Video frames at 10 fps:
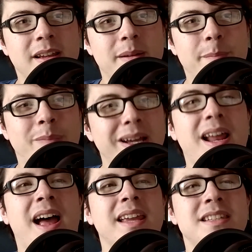But
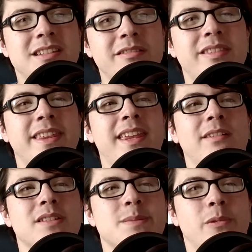I do think it
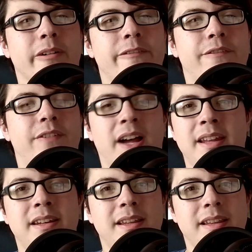was more
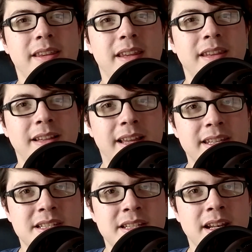fun than The
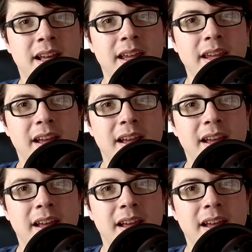Last Jedi.